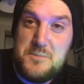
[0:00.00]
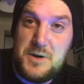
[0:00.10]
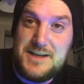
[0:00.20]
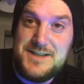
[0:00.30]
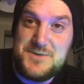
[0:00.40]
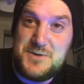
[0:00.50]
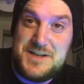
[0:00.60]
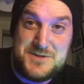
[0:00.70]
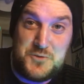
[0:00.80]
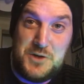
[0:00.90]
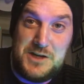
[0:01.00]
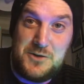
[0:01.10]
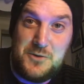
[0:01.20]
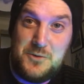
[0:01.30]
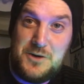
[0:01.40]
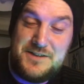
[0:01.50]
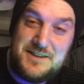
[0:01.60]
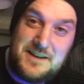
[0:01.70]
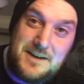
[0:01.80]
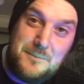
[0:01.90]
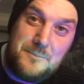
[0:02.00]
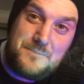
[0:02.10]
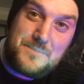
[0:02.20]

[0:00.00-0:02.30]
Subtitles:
but he's really cool. I dig him.